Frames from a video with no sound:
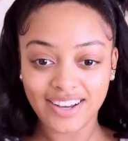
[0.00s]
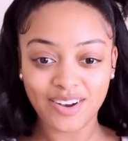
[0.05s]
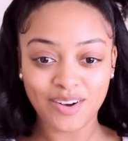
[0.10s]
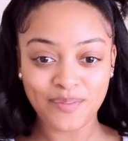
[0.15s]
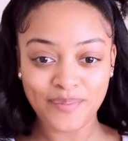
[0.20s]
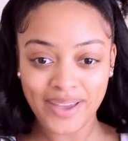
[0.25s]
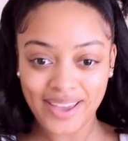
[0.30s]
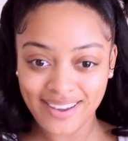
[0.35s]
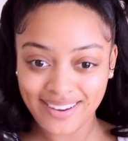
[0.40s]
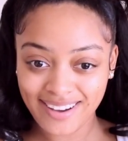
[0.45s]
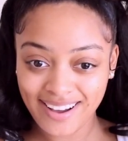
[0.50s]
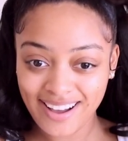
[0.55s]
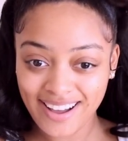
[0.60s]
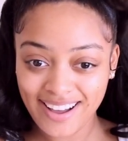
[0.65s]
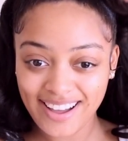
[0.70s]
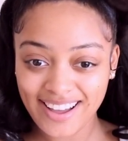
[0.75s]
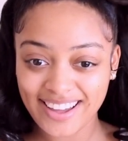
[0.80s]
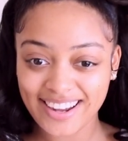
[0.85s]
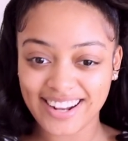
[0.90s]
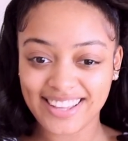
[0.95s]
Oh my
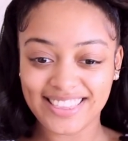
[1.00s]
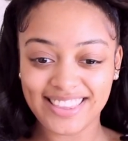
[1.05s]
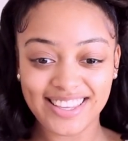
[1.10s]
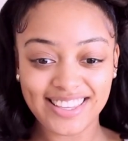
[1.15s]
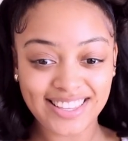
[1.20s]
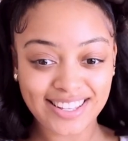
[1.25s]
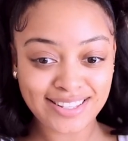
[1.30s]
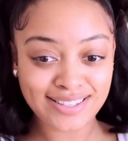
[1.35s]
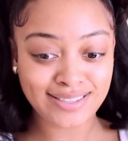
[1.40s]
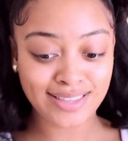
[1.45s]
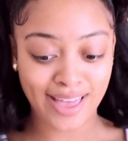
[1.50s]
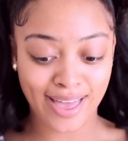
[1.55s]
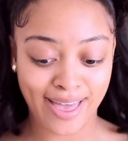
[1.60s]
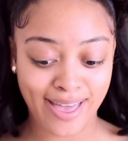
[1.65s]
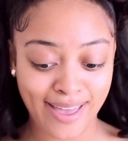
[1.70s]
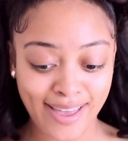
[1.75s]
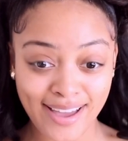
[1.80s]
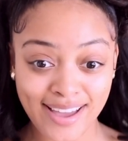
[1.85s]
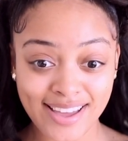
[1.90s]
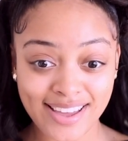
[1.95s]
god, I think that's the
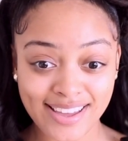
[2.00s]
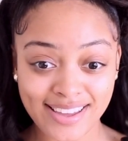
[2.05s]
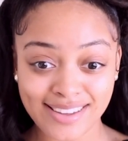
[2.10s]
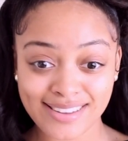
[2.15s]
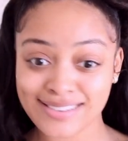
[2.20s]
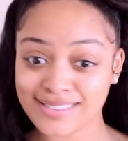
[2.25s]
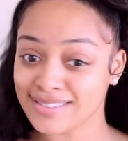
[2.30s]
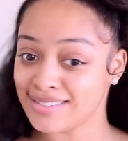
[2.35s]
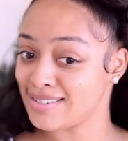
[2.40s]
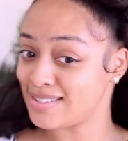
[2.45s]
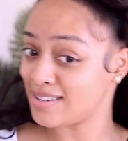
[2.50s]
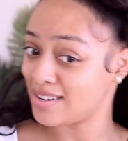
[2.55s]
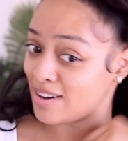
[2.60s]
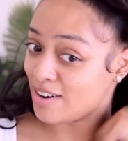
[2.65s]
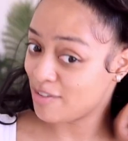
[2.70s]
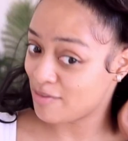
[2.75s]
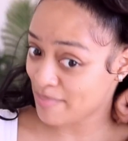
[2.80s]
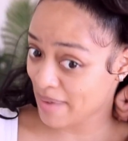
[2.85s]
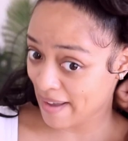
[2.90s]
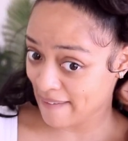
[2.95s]
end
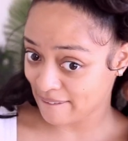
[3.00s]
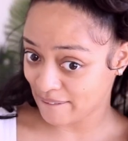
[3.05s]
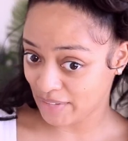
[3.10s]
of my